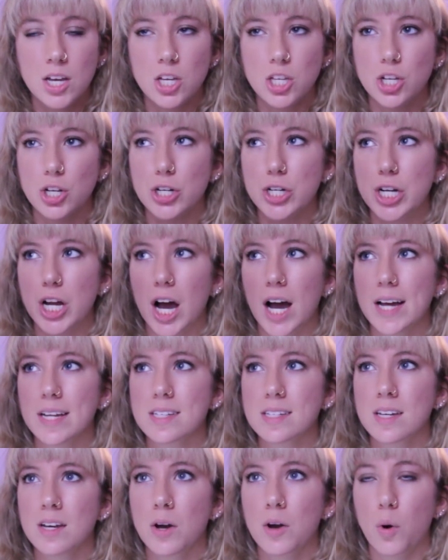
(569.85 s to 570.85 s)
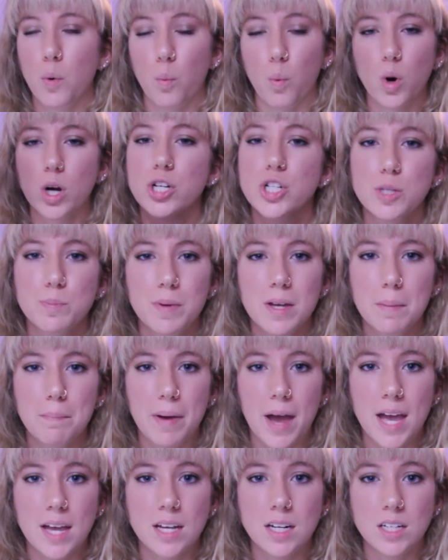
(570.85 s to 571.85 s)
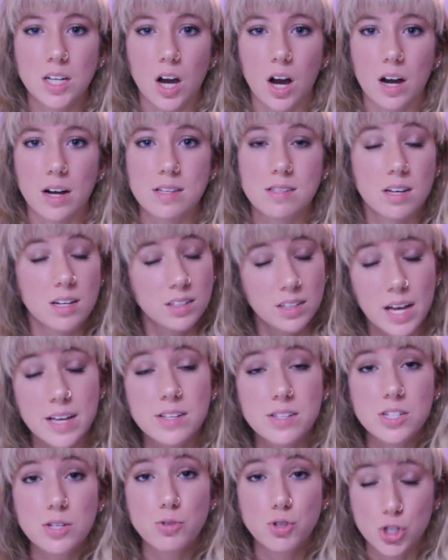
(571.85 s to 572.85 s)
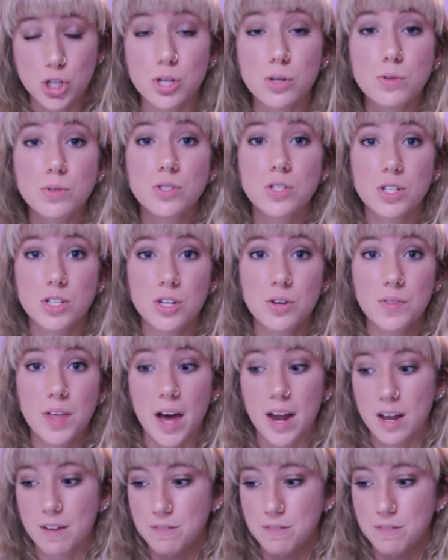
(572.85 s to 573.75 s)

You're not worshiping pagan gods unless you choose to do that.